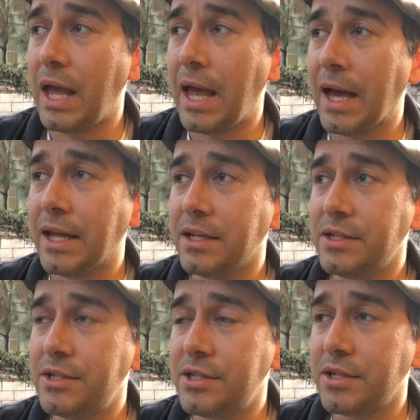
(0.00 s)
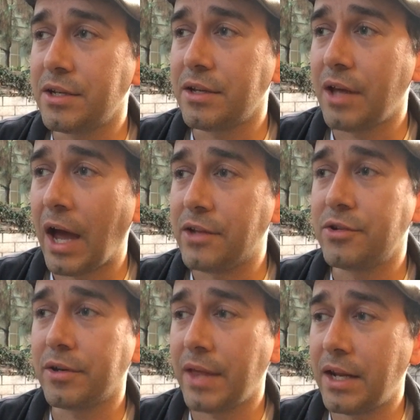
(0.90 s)
And I
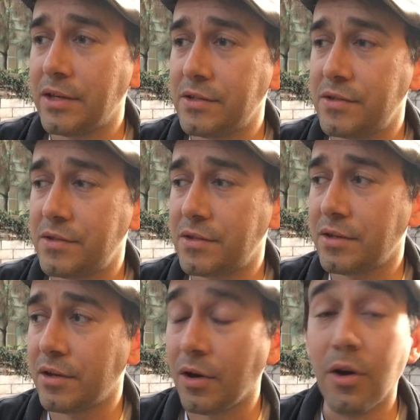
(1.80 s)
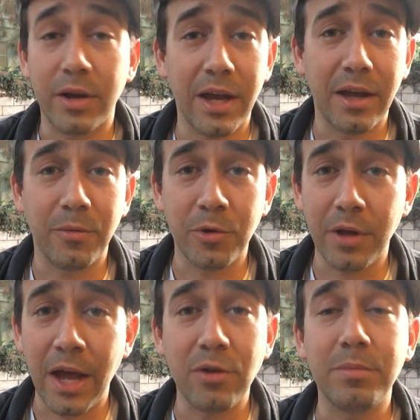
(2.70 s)
took that as, okay,
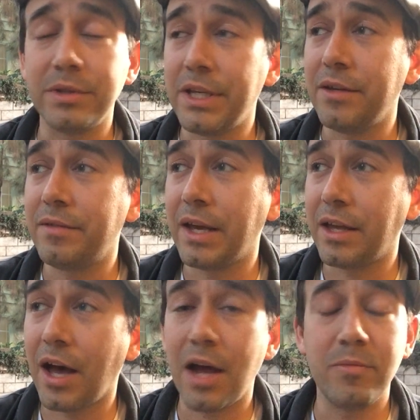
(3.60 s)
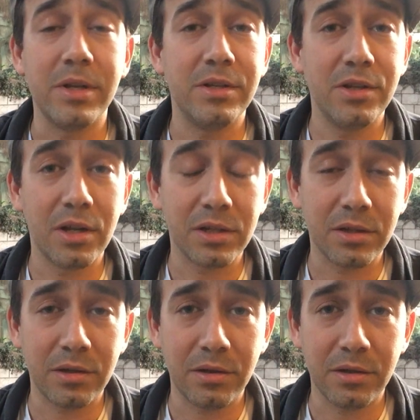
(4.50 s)
well, I don't believe that God would
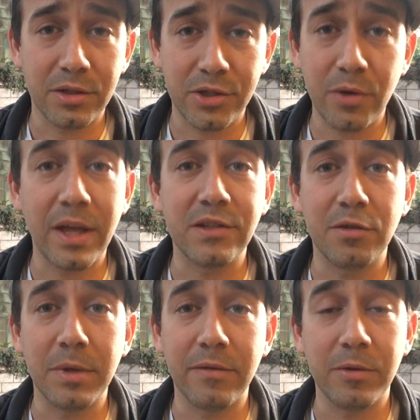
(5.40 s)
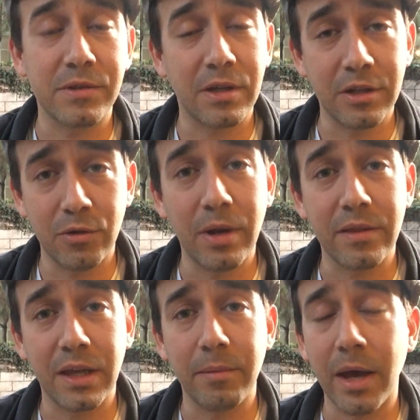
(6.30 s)
show that to me if he was going to do
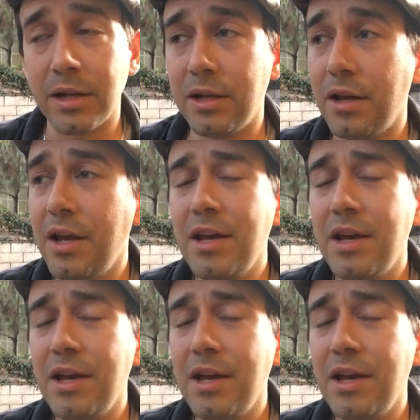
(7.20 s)
nothing about it.